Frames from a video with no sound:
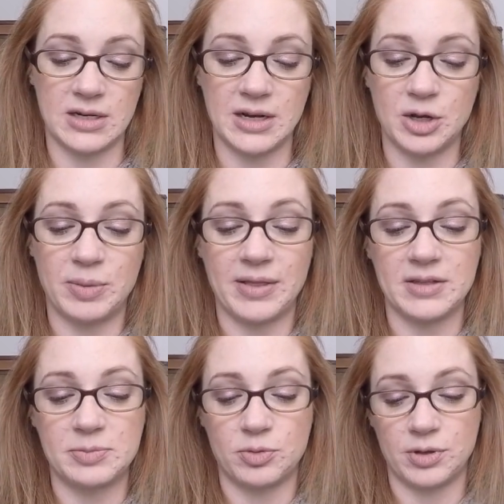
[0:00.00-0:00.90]
and I know by
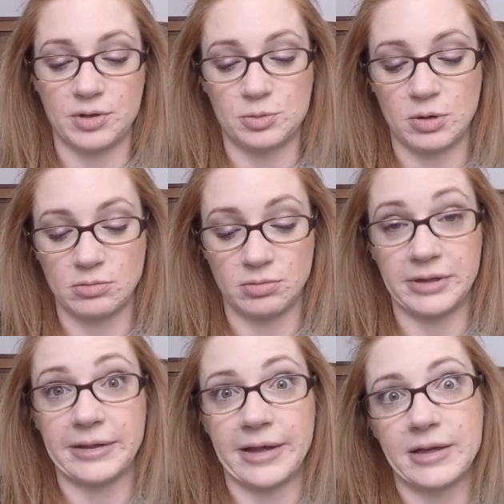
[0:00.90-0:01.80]
this point there's
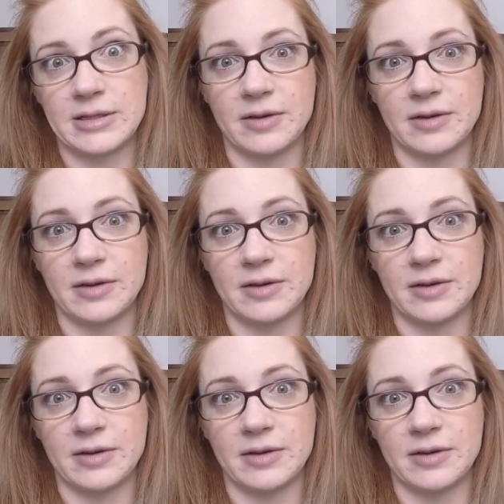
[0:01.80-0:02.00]
probably like